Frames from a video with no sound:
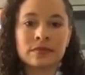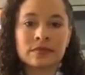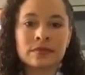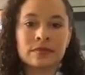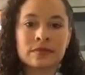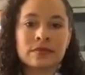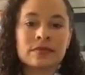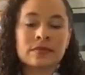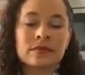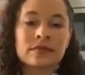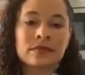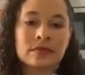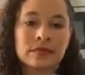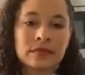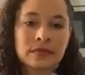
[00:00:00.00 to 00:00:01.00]

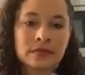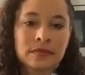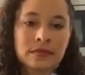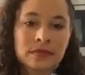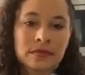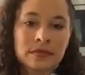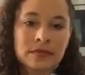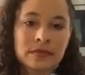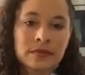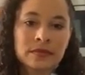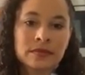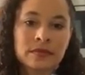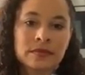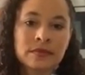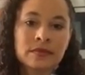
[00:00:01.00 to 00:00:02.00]

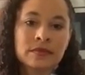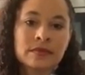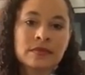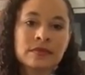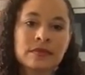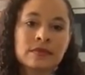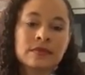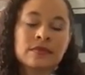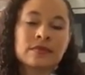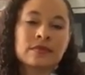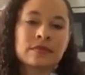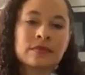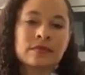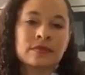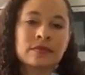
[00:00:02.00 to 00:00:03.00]

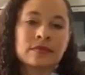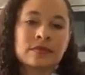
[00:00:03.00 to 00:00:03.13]
[no speech]